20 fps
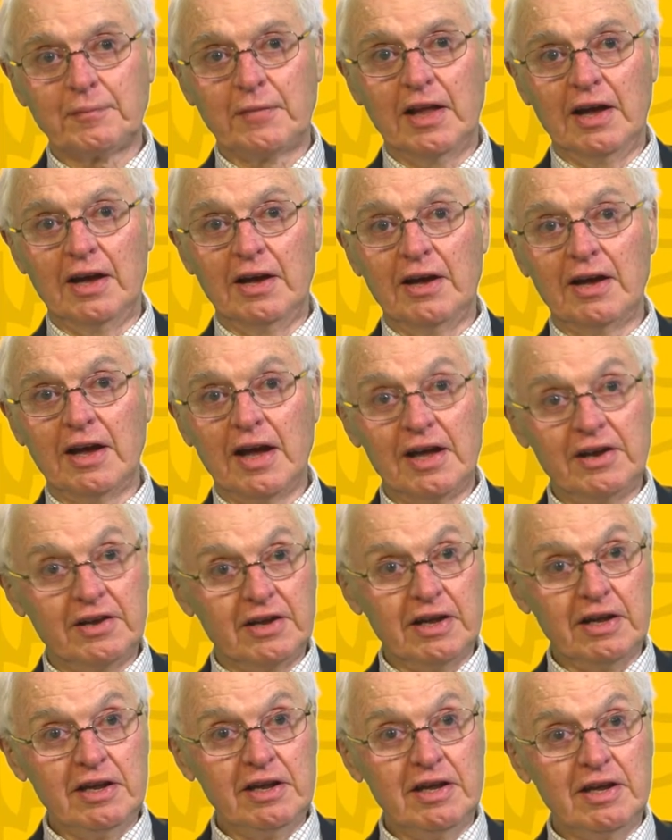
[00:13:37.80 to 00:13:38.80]
And
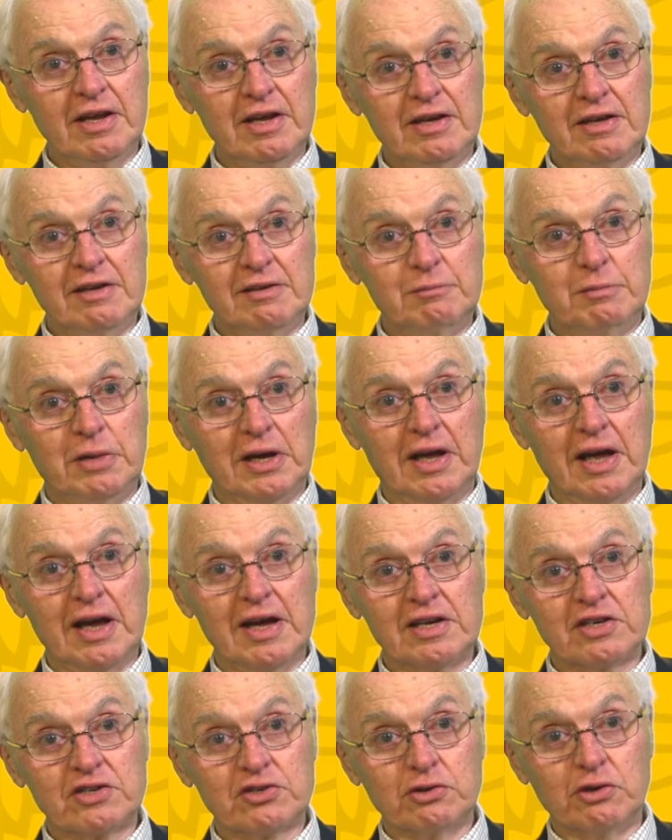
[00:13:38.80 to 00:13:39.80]
he
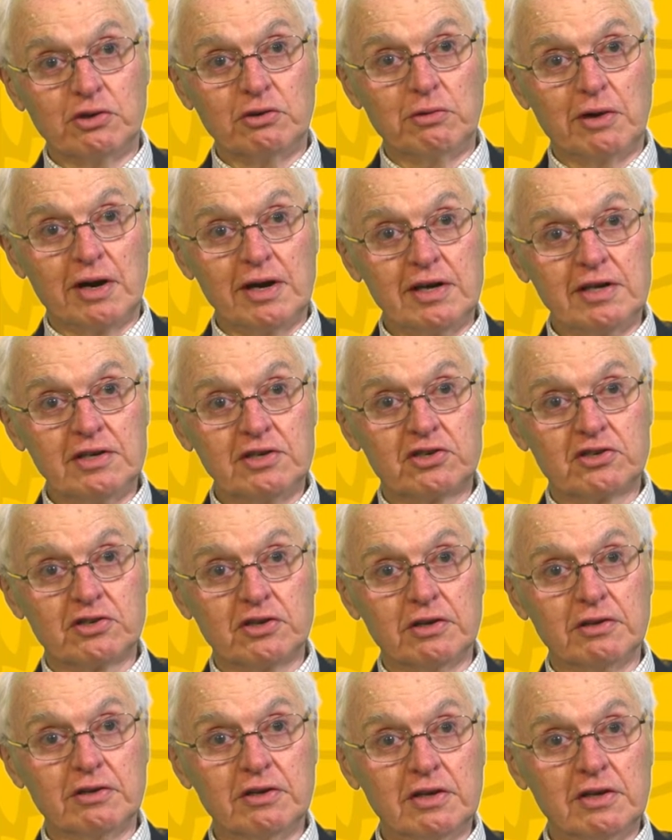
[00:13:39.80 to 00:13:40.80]
began to arrange
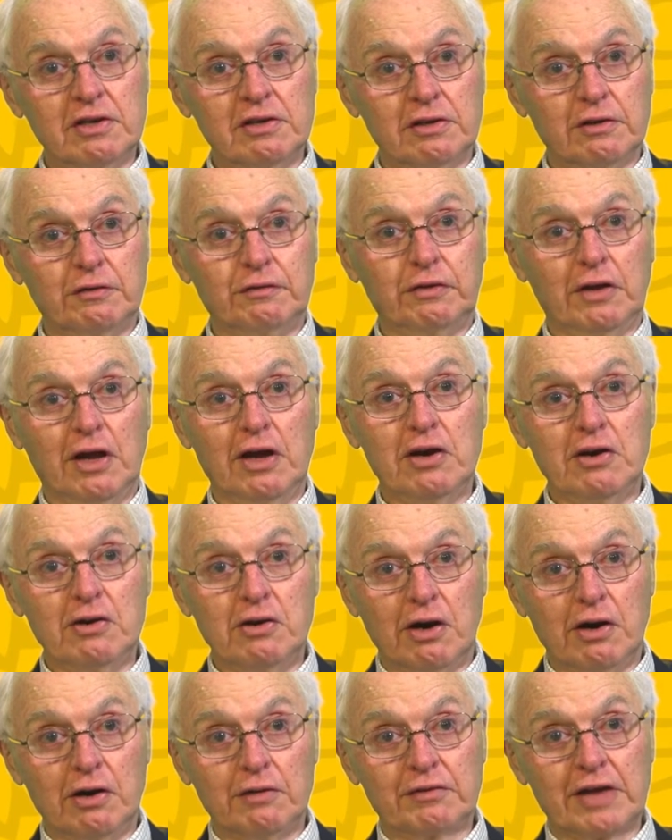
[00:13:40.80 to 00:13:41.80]
the flow
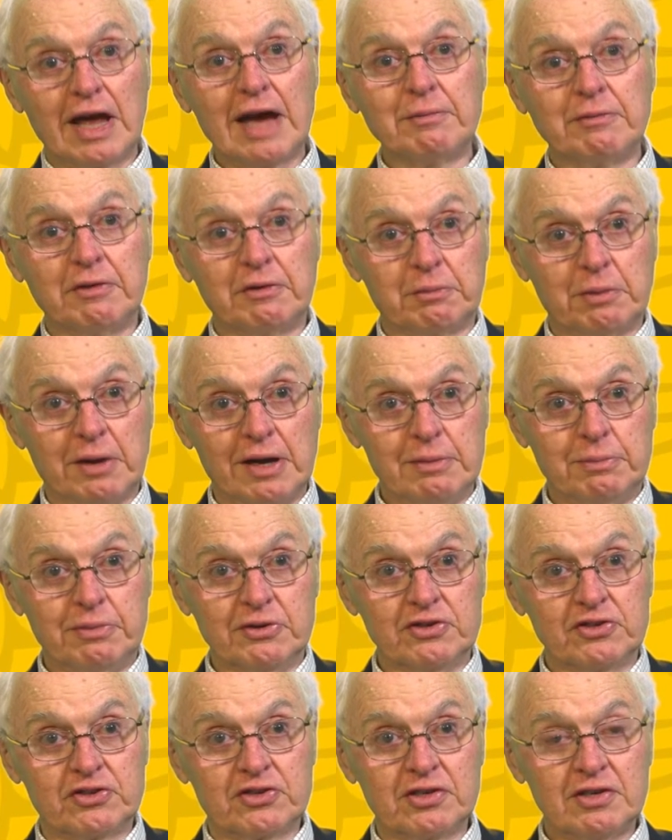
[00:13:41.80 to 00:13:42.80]
of cabinet
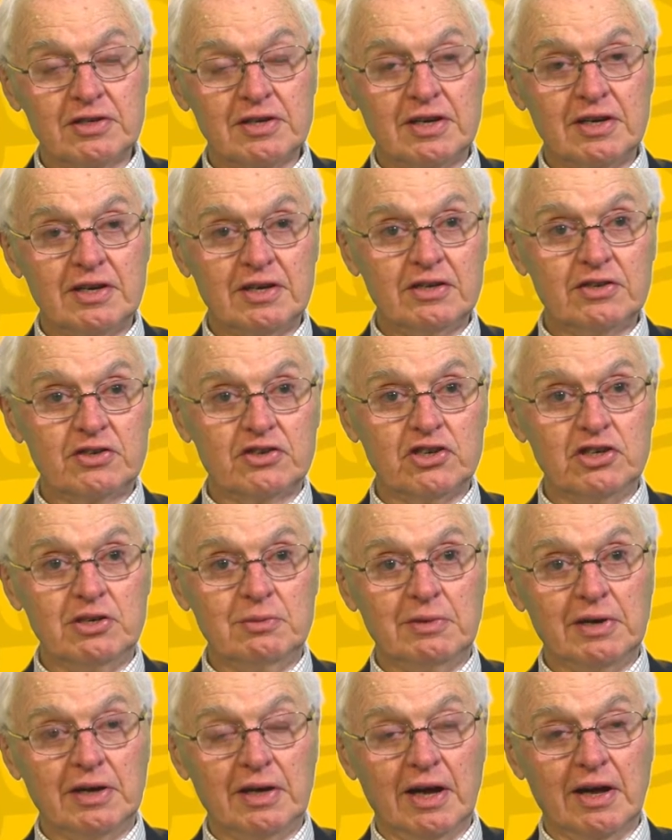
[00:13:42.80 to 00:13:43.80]
papers to
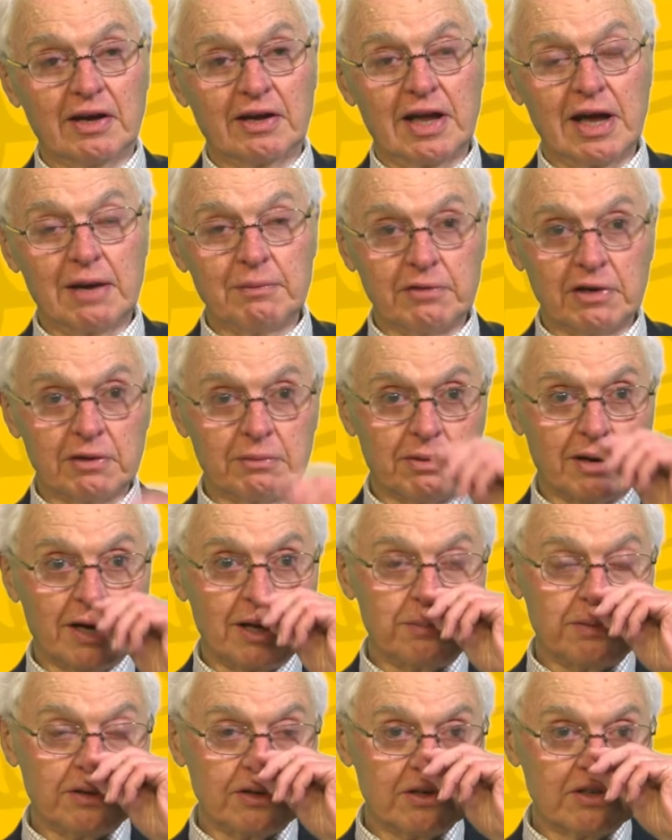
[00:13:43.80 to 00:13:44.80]
me. Cabinet
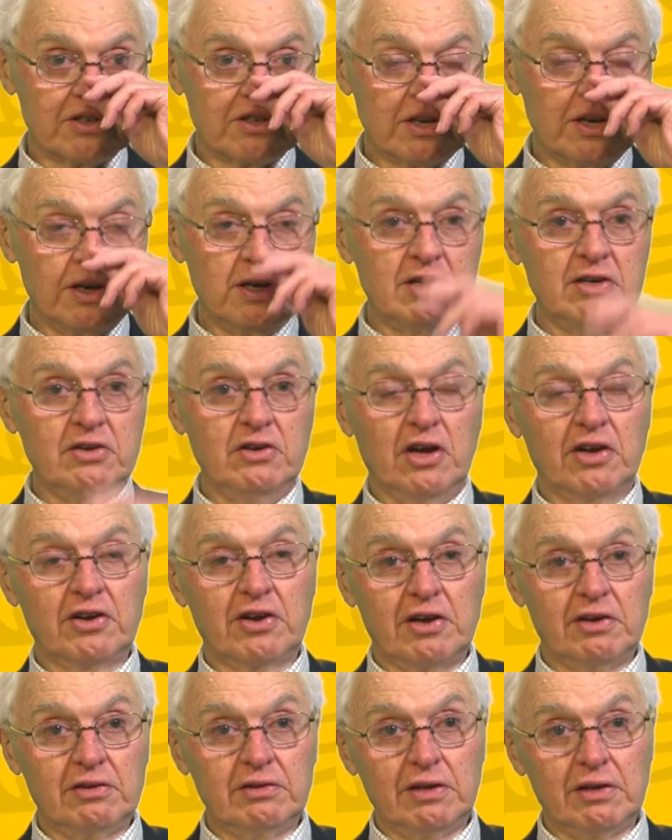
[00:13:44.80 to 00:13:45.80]
papers not
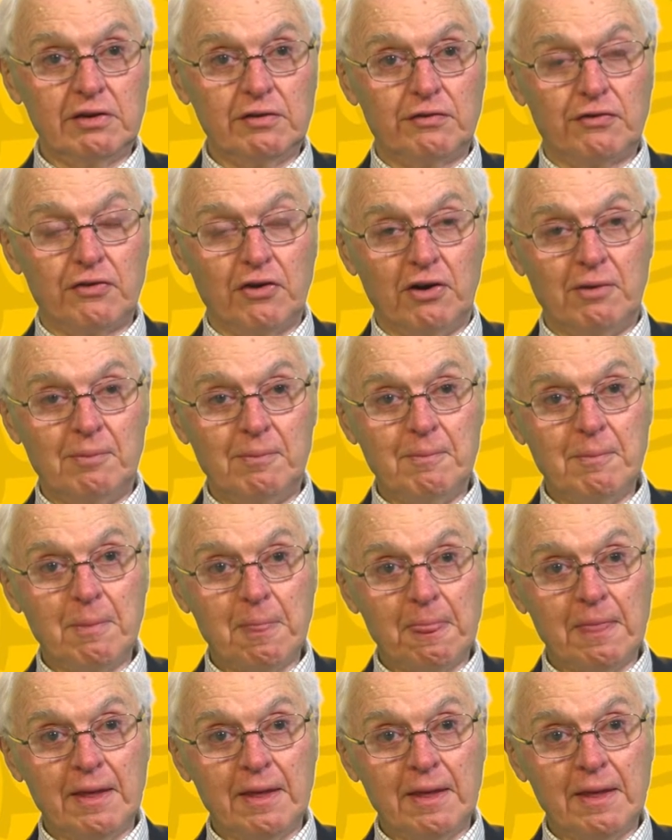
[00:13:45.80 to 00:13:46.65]
only from